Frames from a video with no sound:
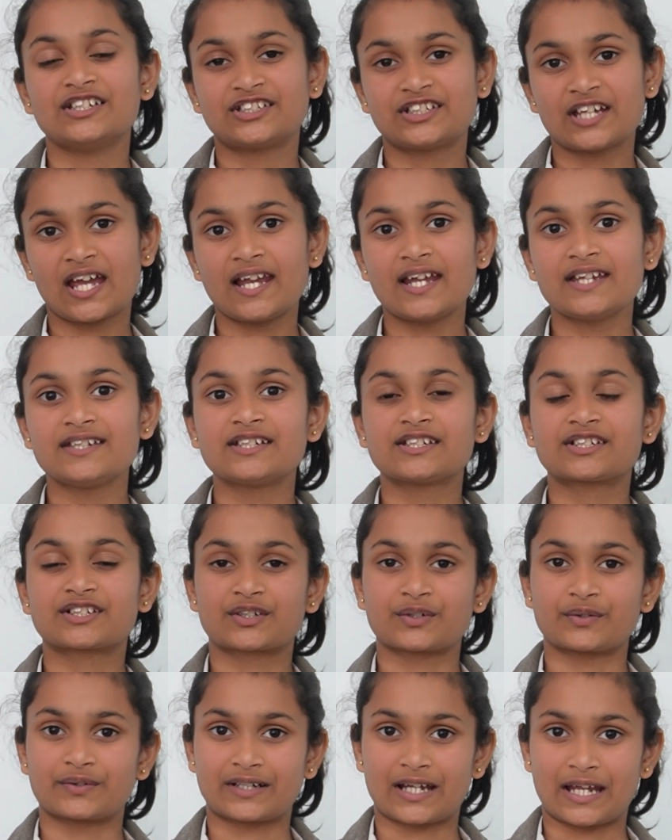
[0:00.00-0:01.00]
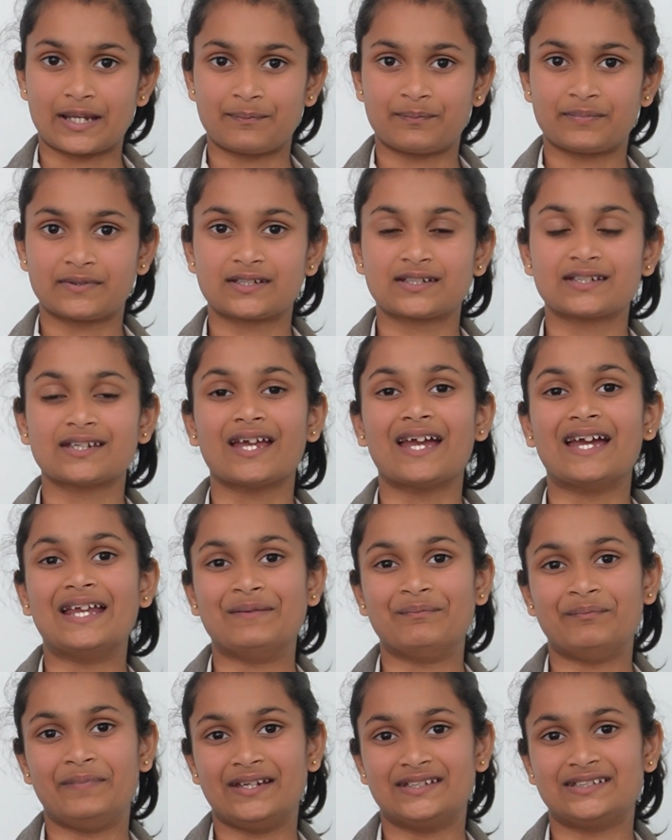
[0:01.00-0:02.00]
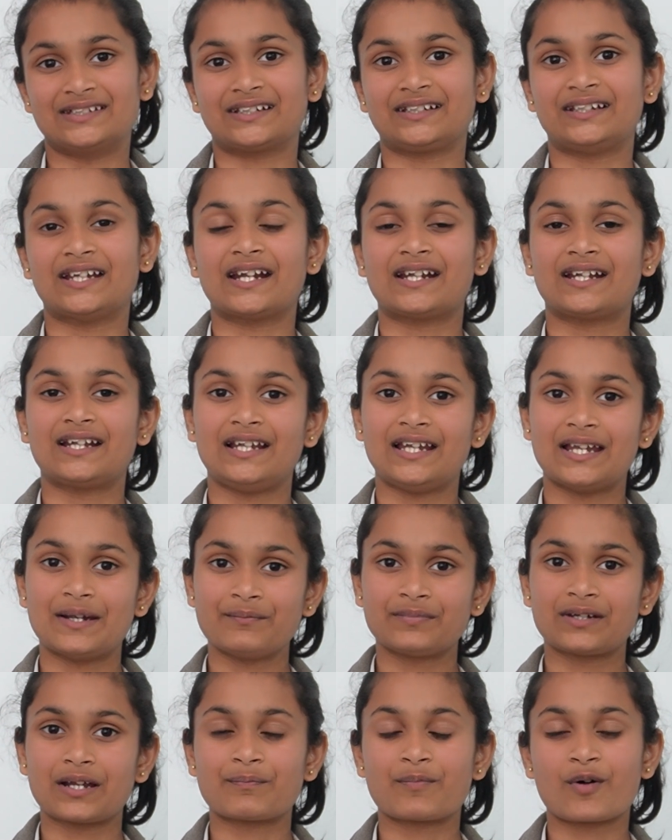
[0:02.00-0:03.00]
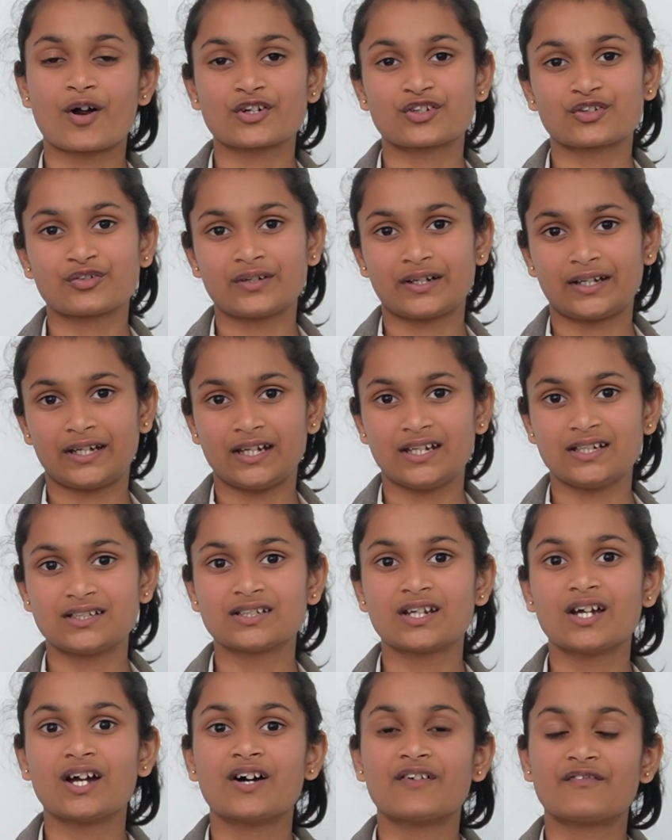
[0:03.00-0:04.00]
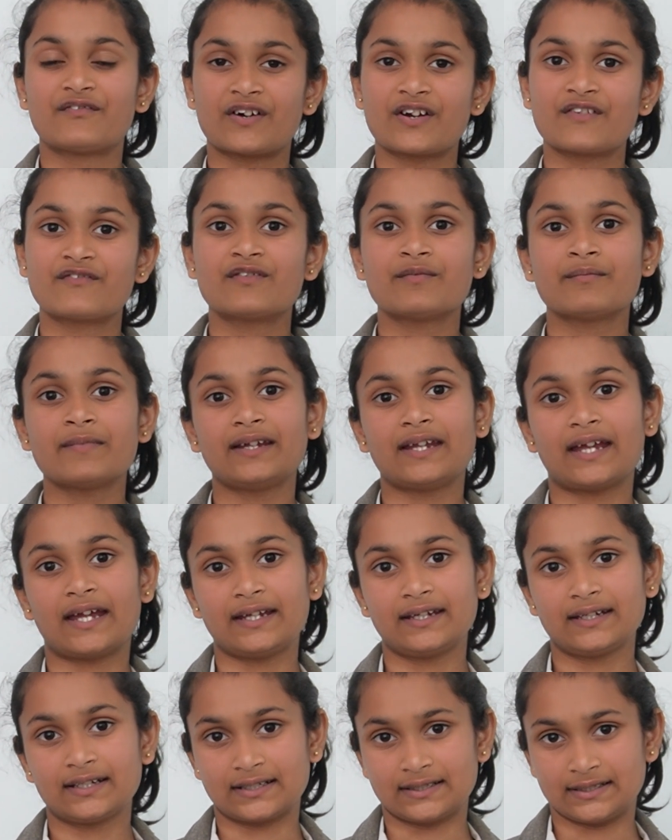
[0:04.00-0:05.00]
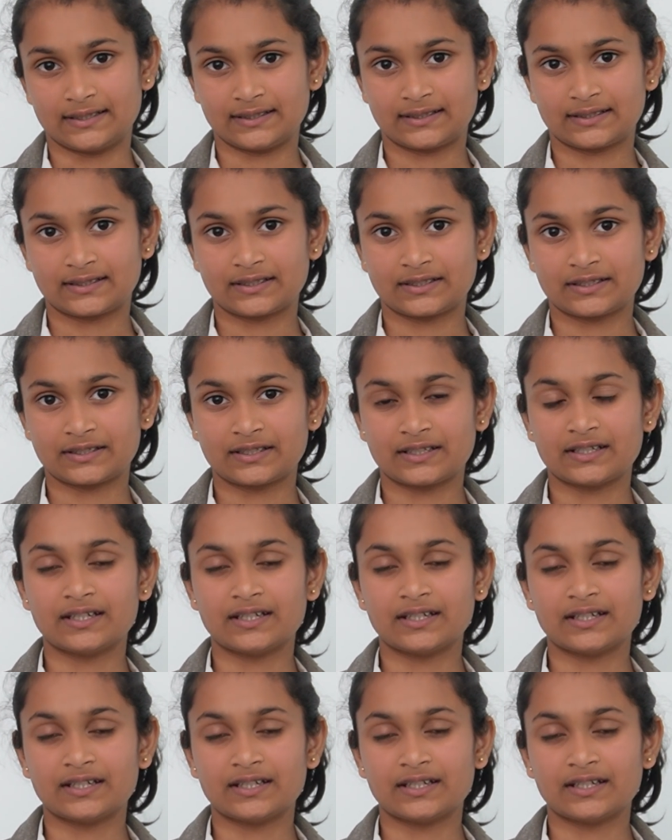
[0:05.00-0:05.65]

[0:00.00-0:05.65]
Challenge stereotypes and basic that limit opportunities for women and girls.